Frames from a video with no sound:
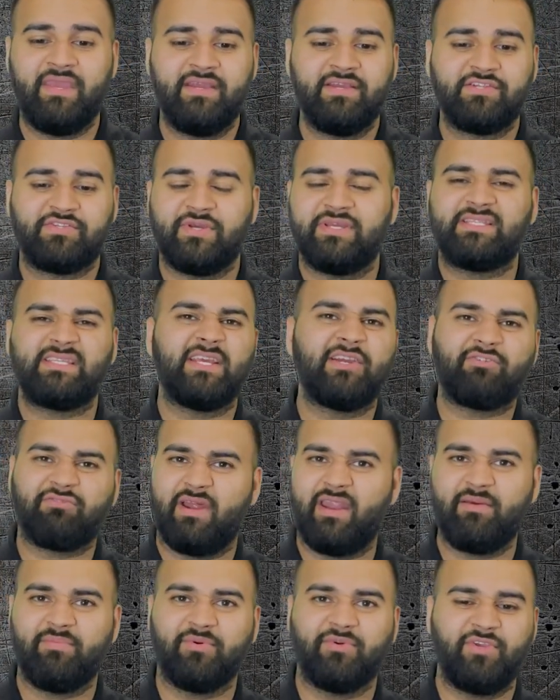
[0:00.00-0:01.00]
So it's
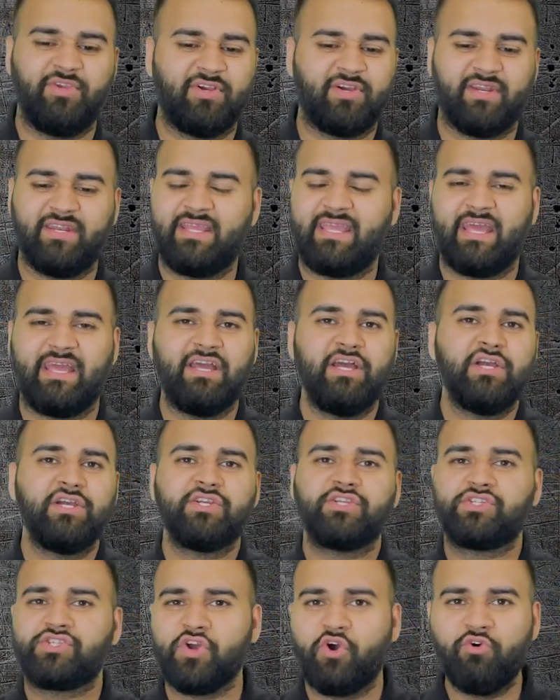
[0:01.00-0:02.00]
incredible. You're going to get
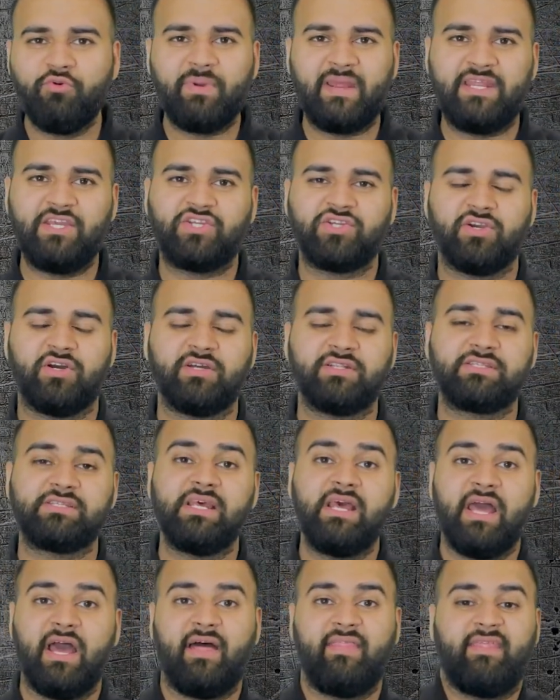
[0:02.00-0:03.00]
so many shots,
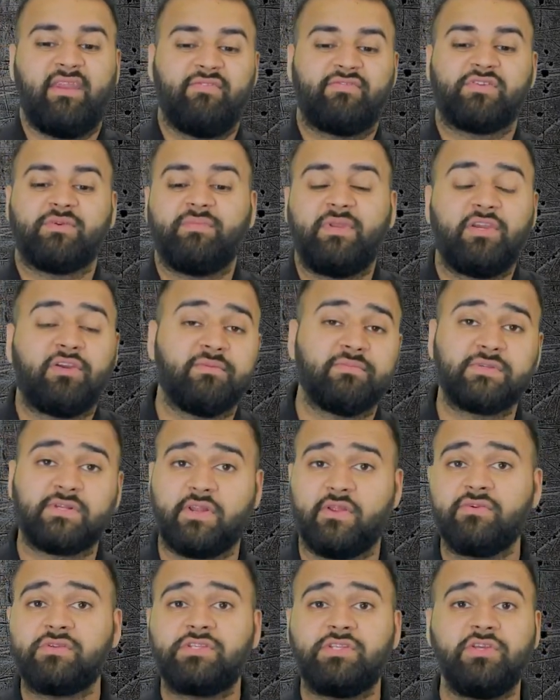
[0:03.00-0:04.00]
and then if somebody comes
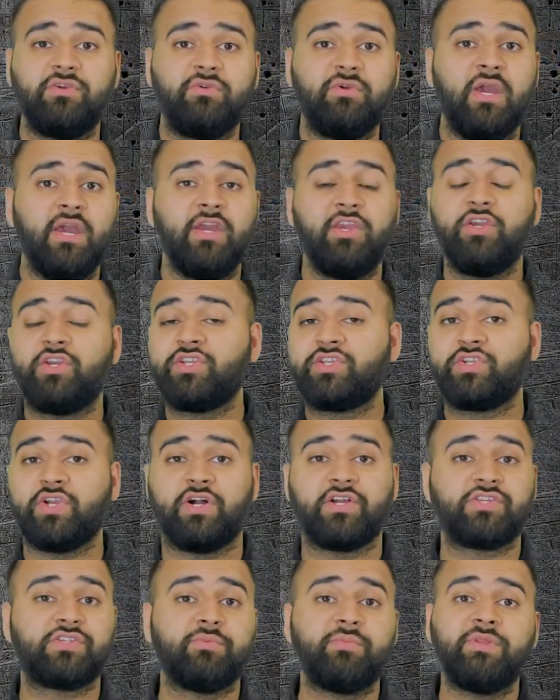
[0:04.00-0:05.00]
close to you, you could
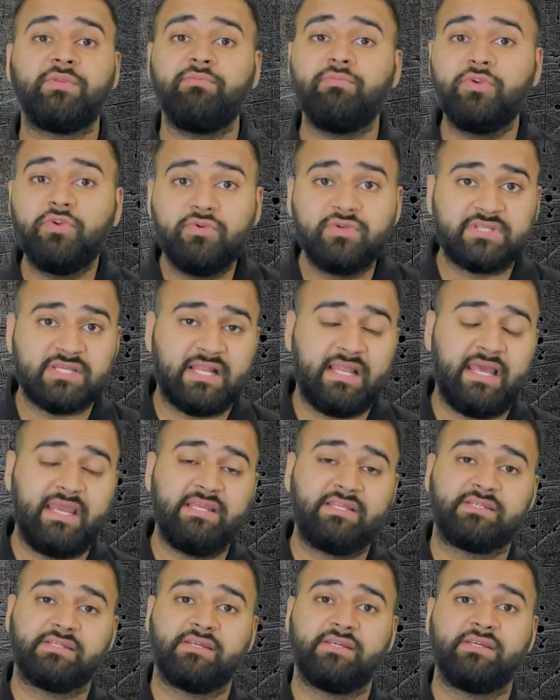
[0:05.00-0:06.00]
charge them with
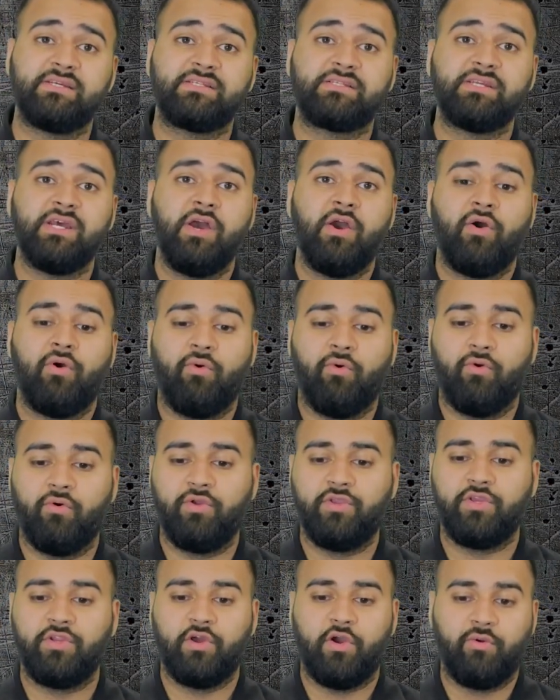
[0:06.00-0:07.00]
Mutilators or,
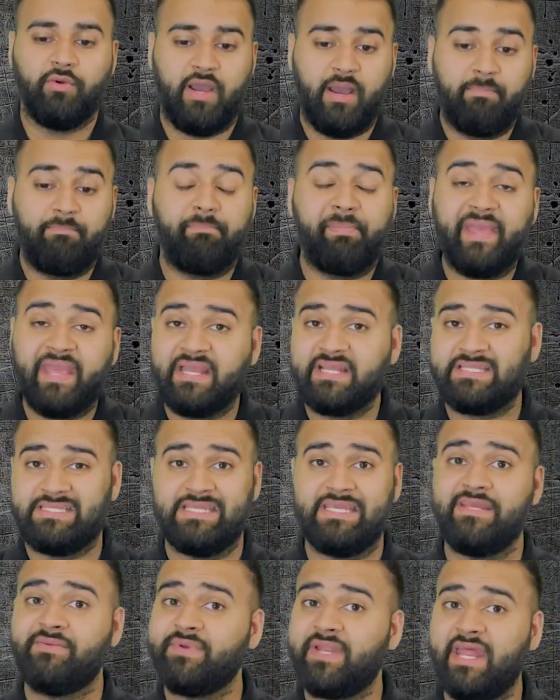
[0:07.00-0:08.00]
you know, a big
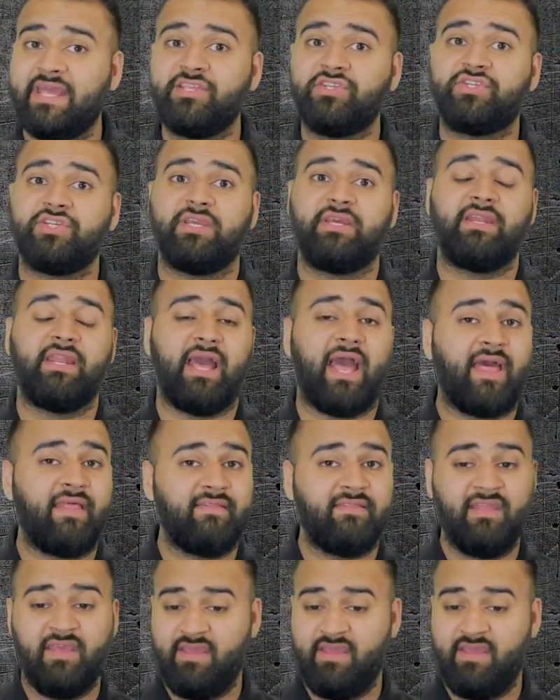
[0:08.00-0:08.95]
Demon Engine, and